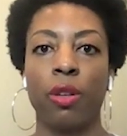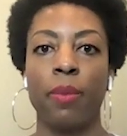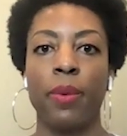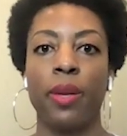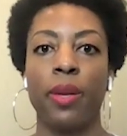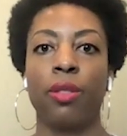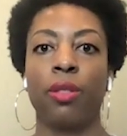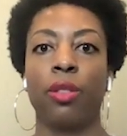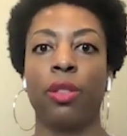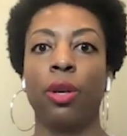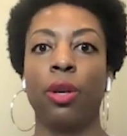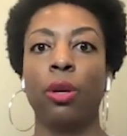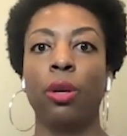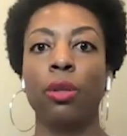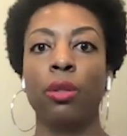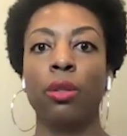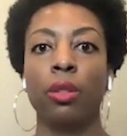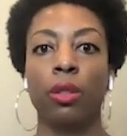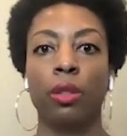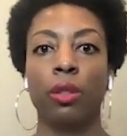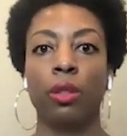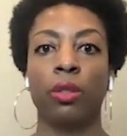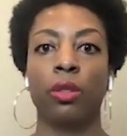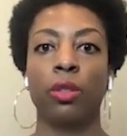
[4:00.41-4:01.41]
I mean, those
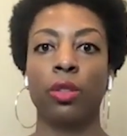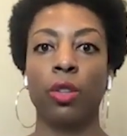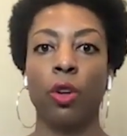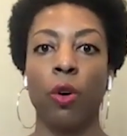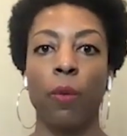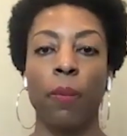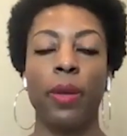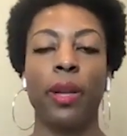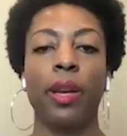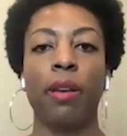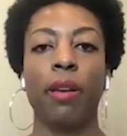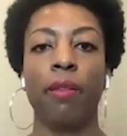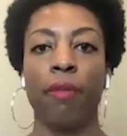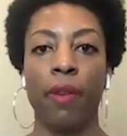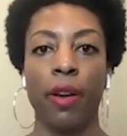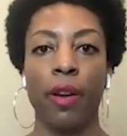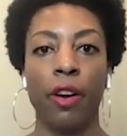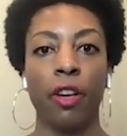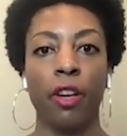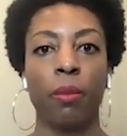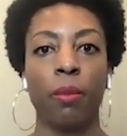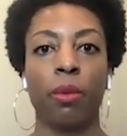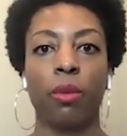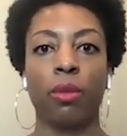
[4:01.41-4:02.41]
are so many
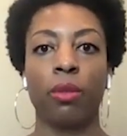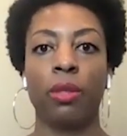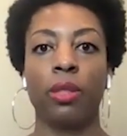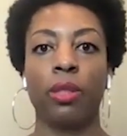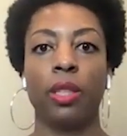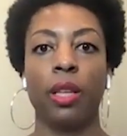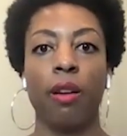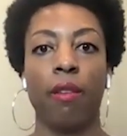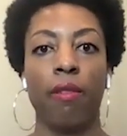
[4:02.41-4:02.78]
variables that